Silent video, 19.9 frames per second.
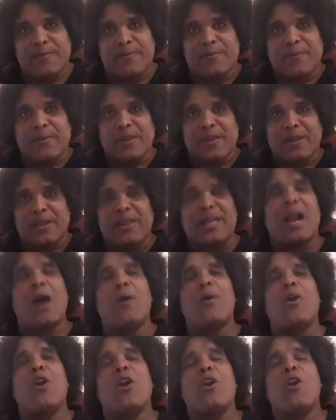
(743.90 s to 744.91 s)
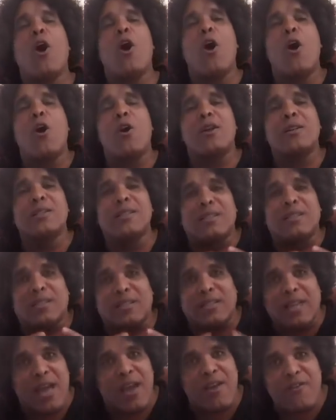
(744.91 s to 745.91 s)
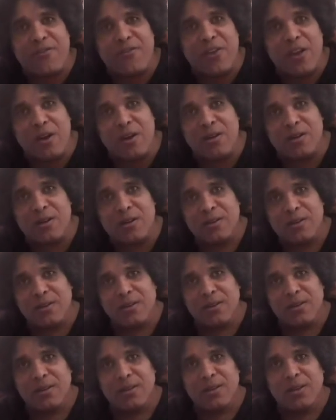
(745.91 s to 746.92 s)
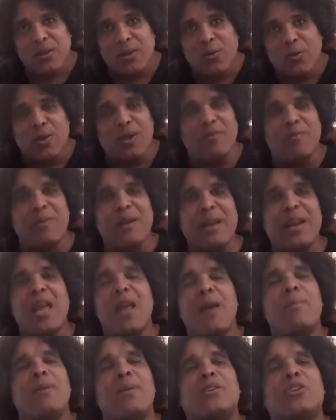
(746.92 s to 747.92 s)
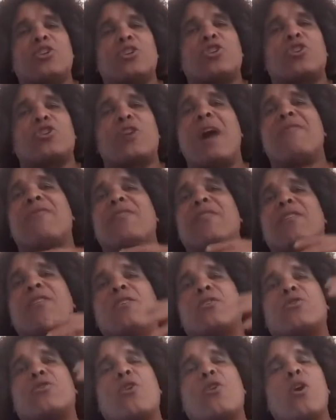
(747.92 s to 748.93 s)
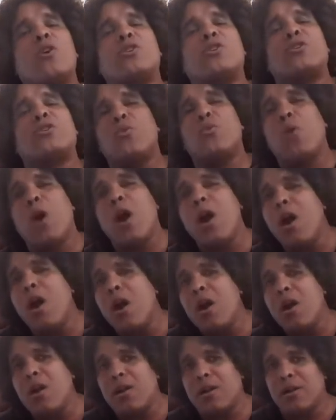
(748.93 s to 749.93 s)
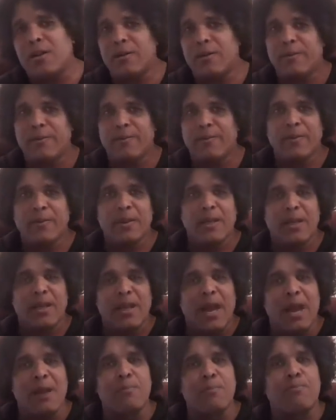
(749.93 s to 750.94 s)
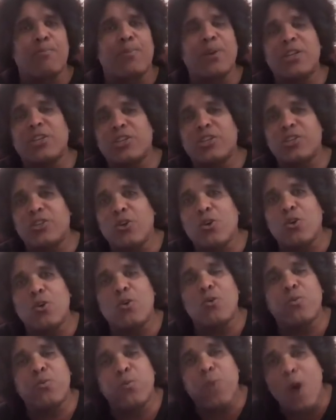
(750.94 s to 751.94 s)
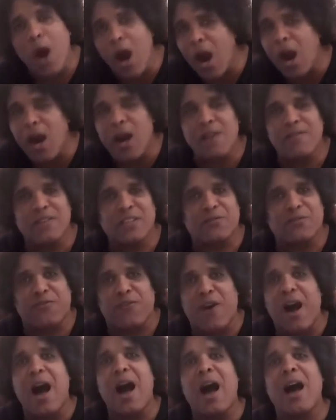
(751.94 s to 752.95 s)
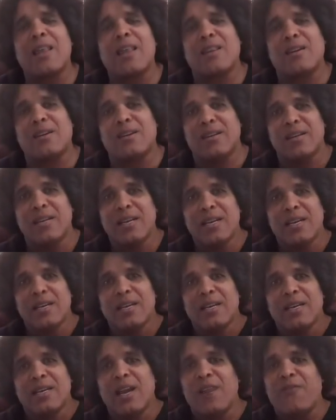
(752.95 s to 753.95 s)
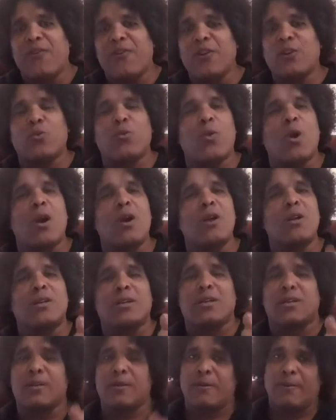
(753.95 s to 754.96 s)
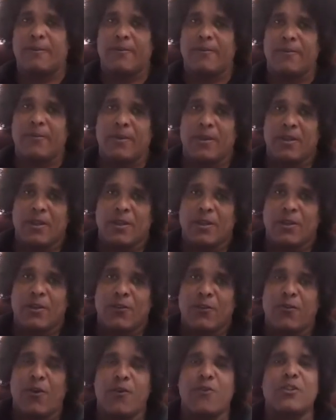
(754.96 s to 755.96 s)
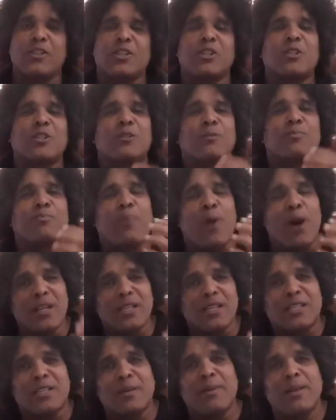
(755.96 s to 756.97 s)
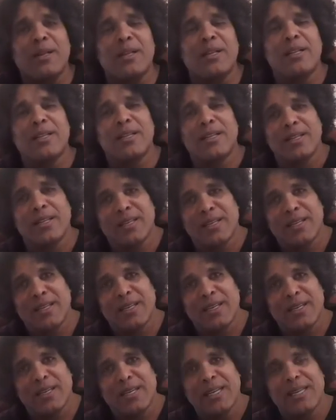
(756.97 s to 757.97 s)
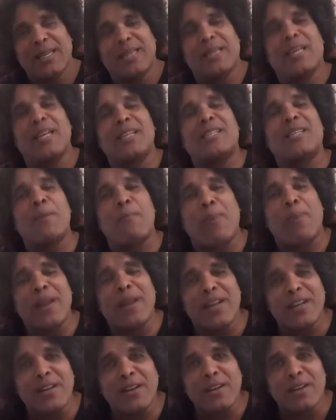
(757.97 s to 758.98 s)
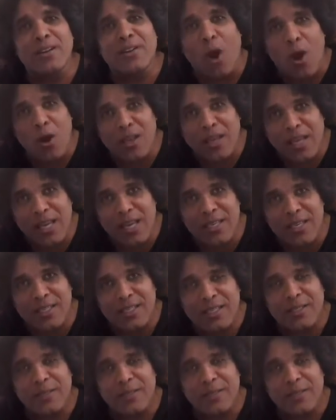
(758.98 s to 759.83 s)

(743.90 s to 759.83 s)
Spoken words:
that our Lord and Savior would have been able to travel across the world and preach the good word of his Father if it weren't for responsible, disciplined donkeys?